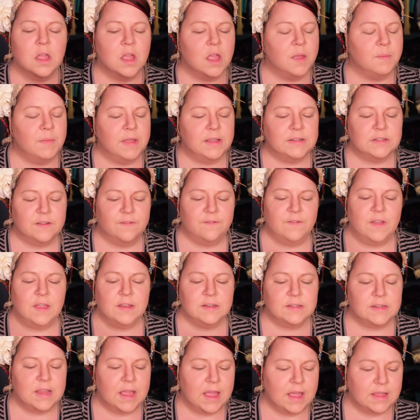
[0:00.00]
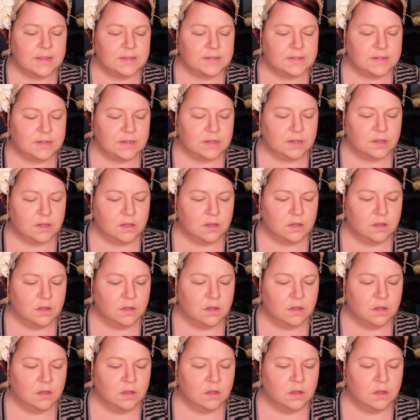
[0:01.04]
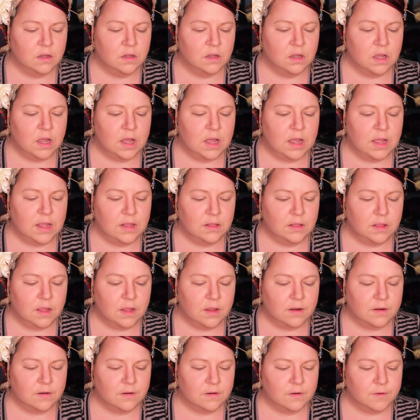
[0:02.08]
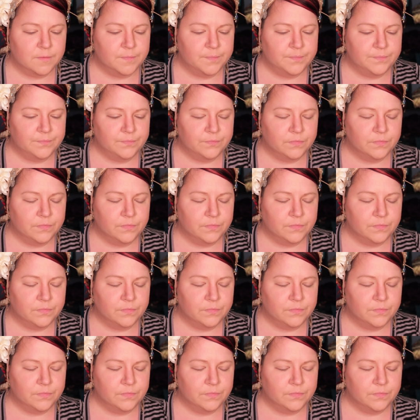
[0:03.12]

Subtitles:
It makes a fantastic highlighter.